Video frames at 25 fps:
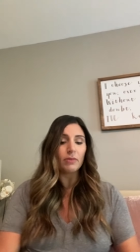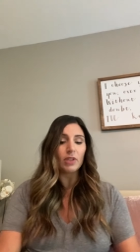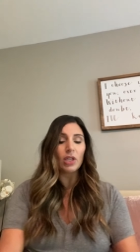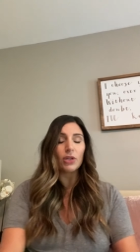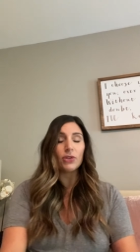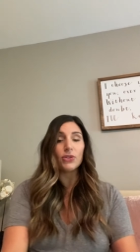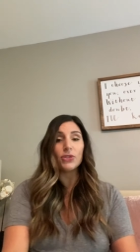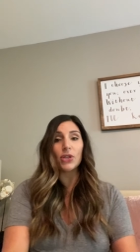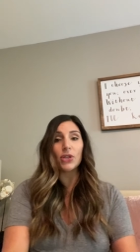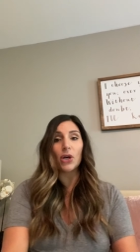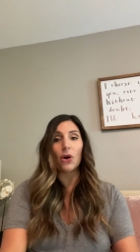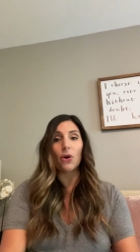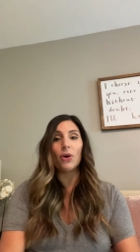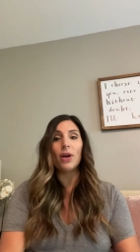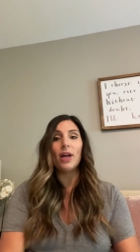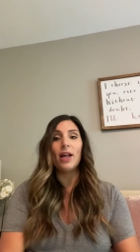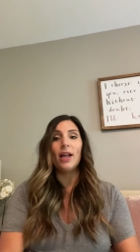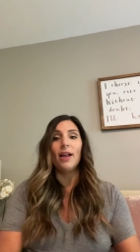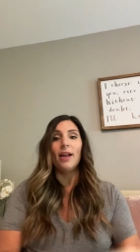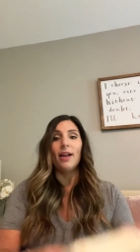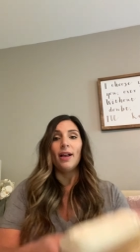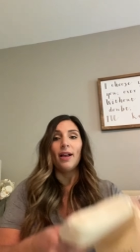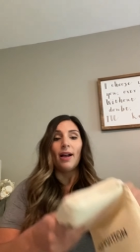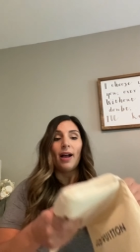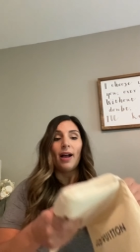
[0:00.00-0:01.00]
So,
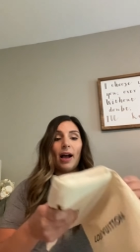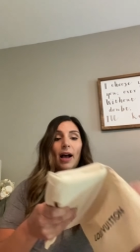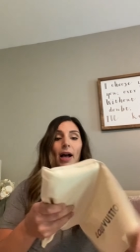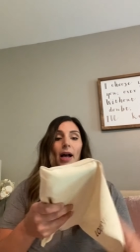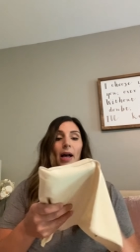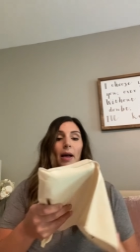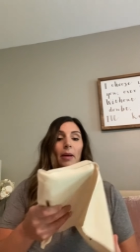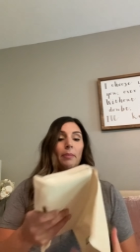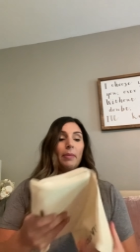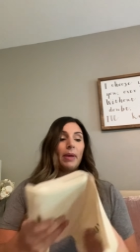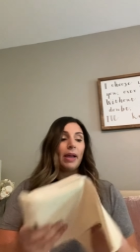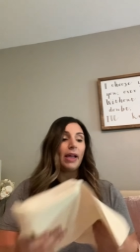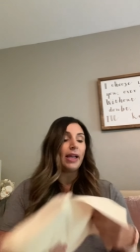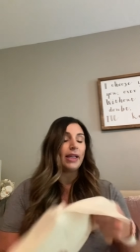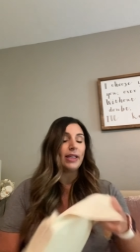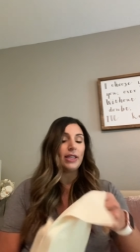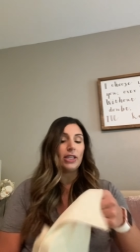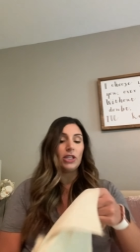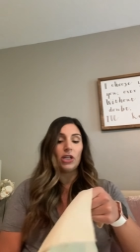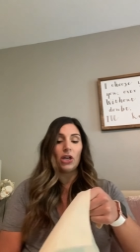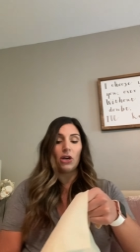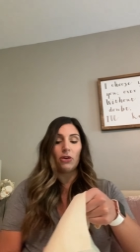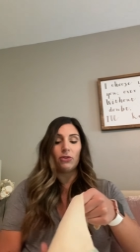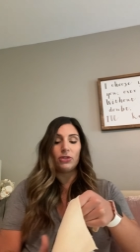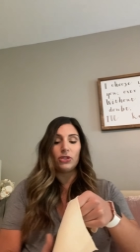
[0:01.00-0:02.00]
um, you
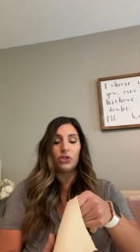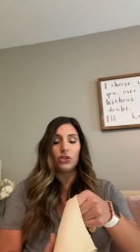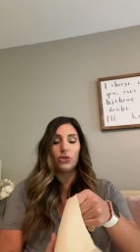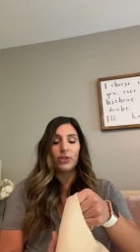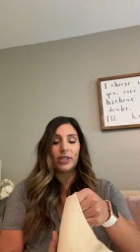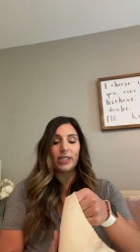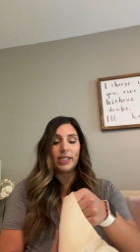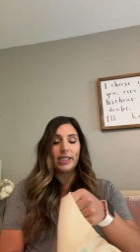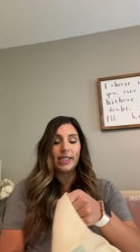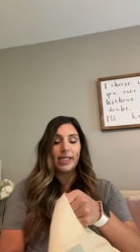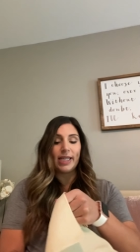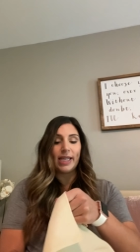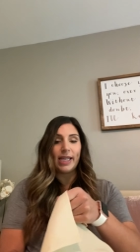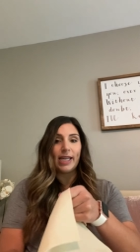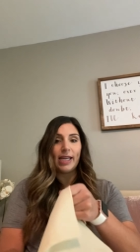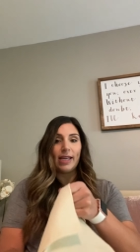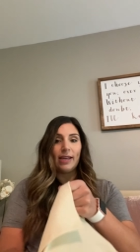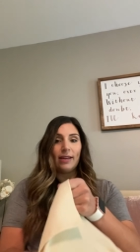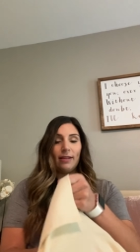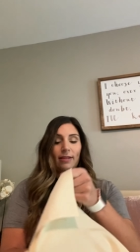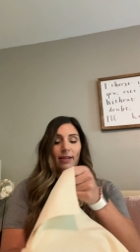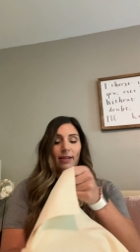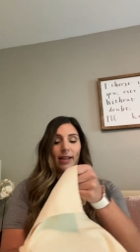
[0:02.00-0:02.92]
know, as you can see,